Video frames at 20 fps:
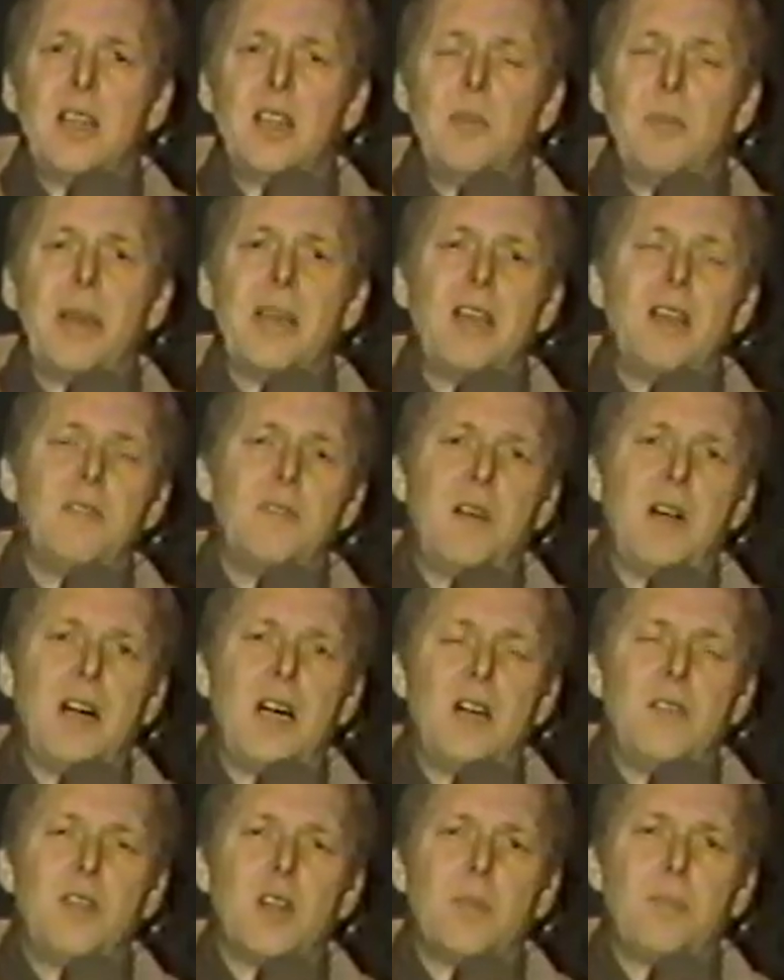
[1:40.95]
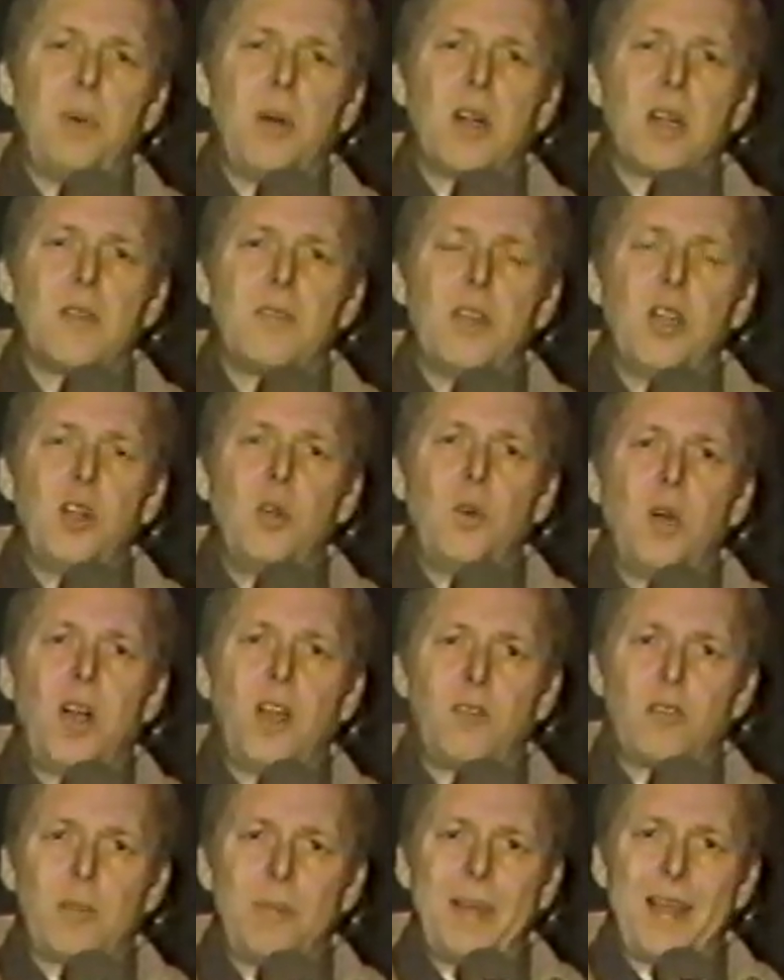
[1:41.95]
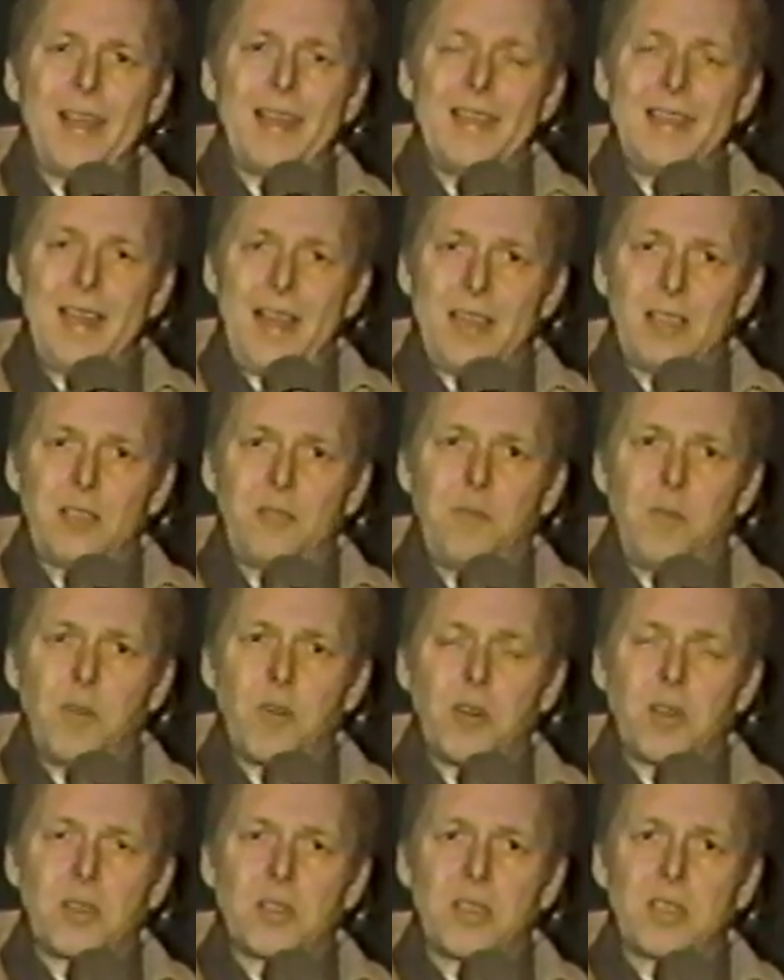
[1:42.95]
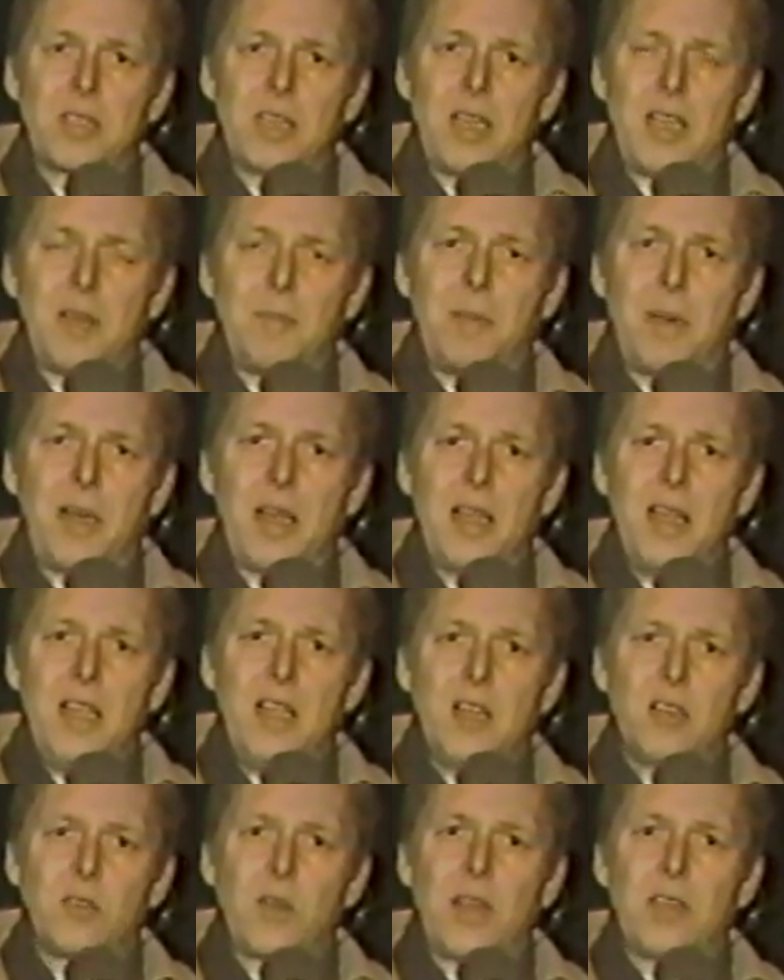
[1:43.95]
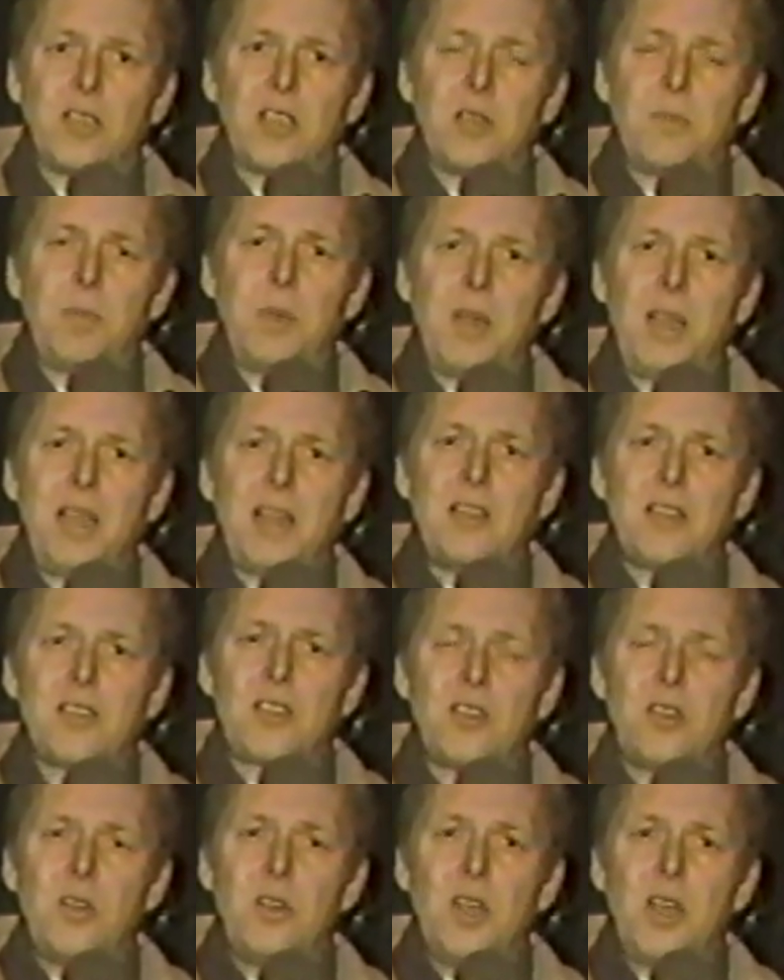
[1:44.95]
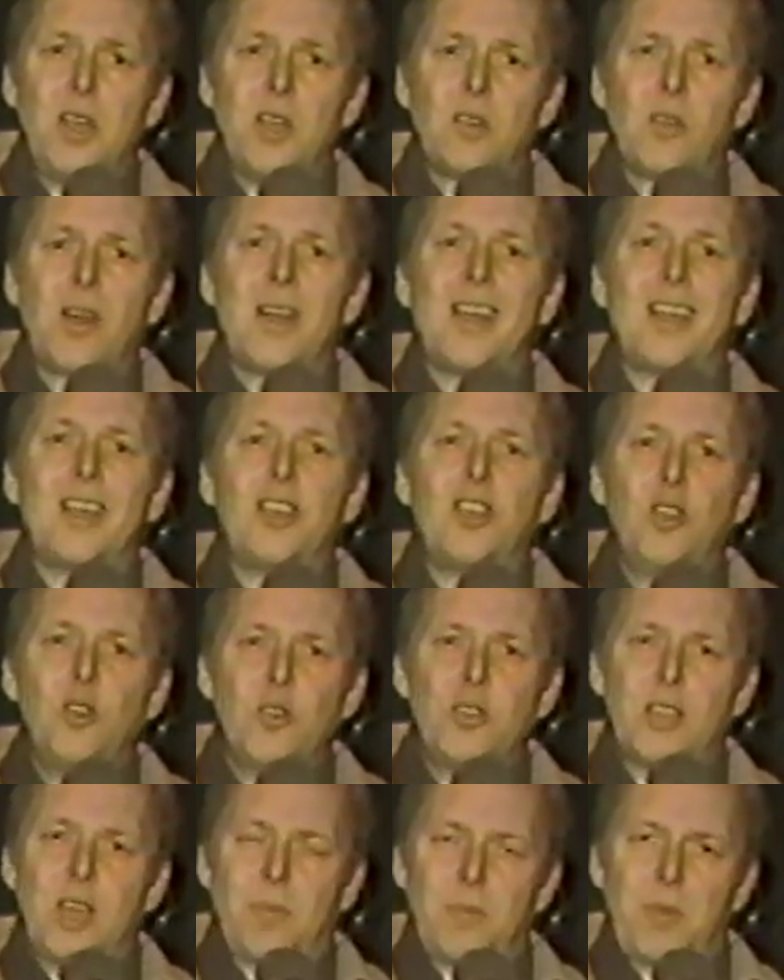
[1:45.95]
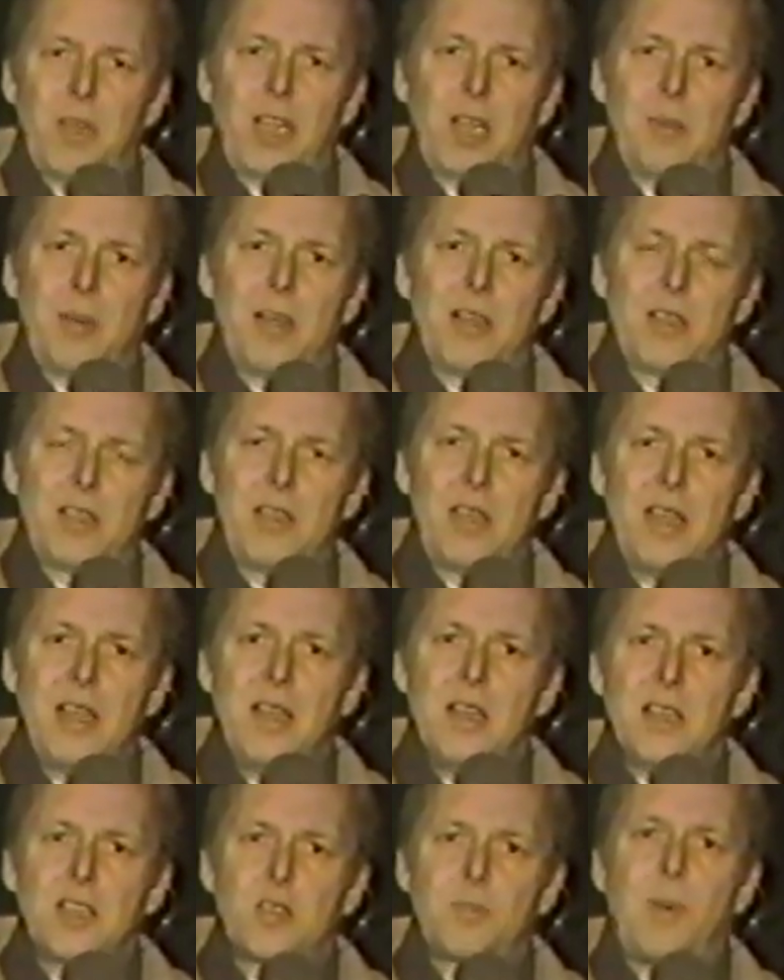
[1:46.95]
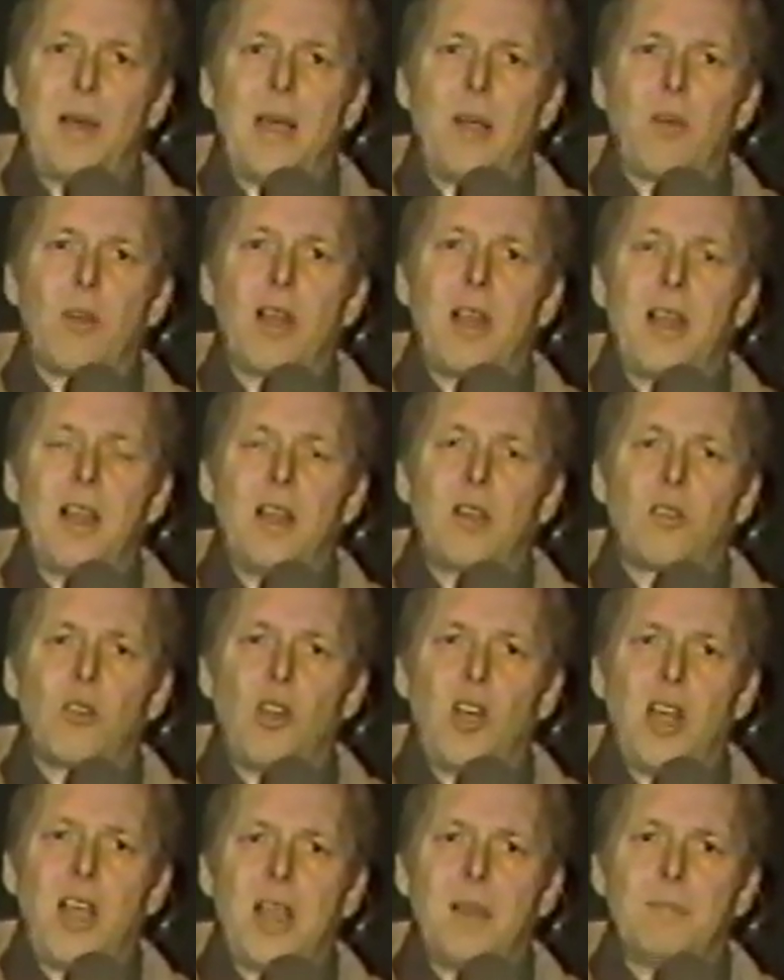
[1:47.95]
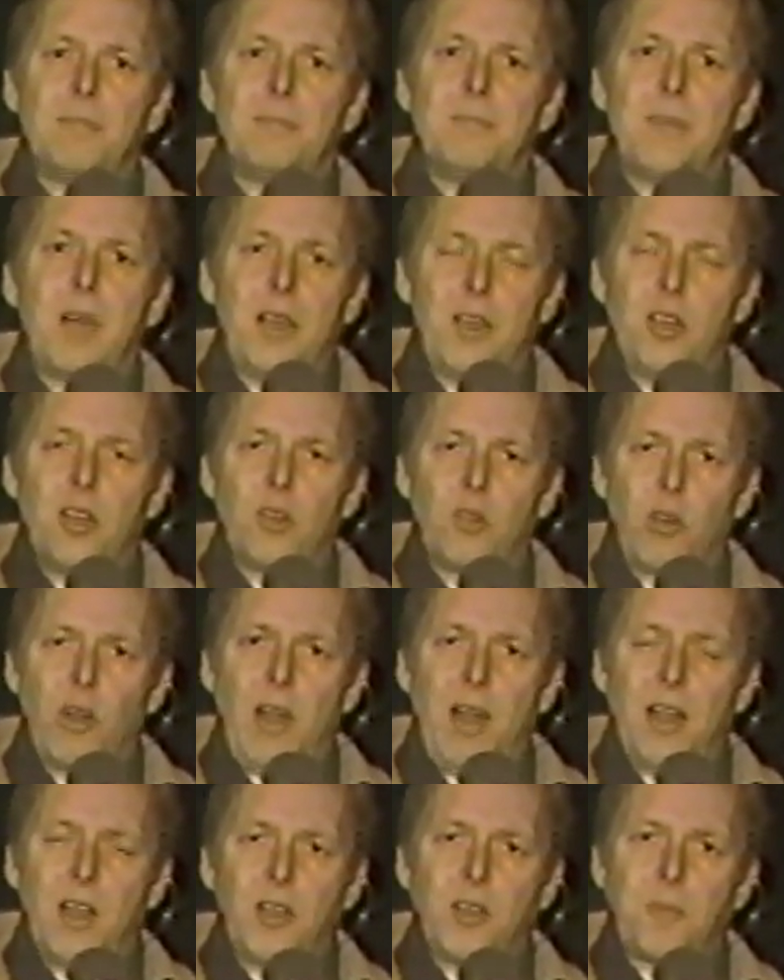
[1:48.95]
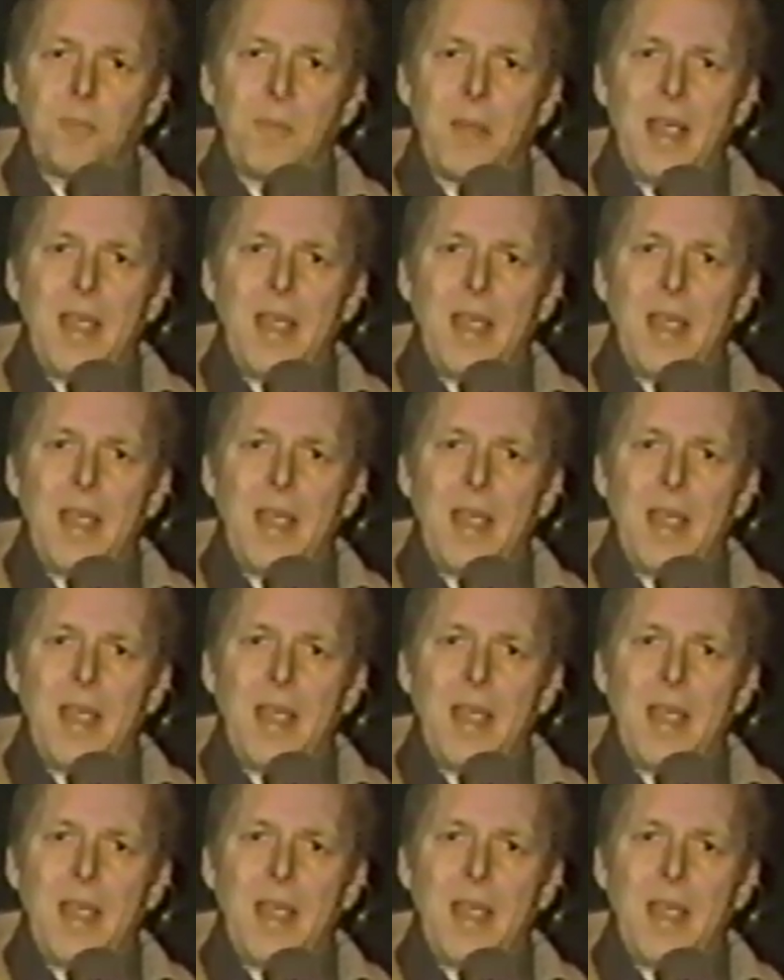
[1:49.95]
The men involved are part of a new 100 man task force assigned by transit police to try to do something about the spiraling crime underground.